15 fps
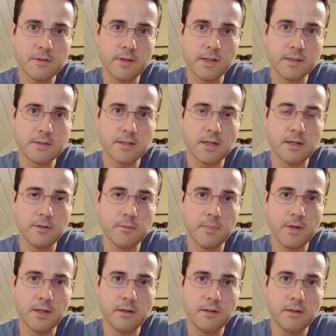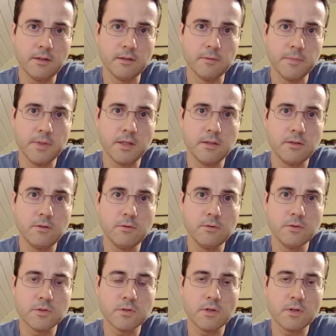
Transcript: that you might hear me use.